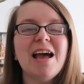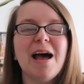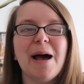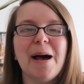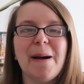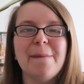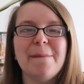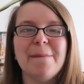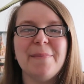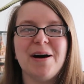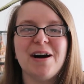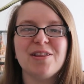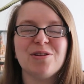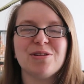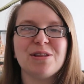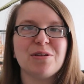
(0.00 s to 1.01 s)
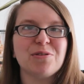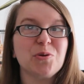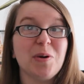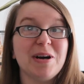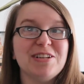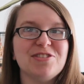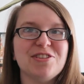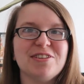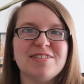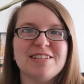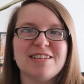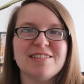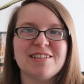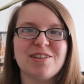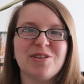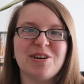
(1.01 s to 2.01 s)
but I thought that was quite
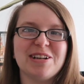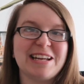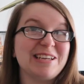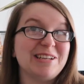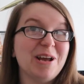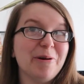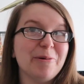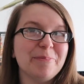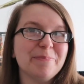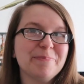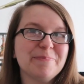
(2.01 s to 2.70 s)
interesting, so I thought I'd let you know.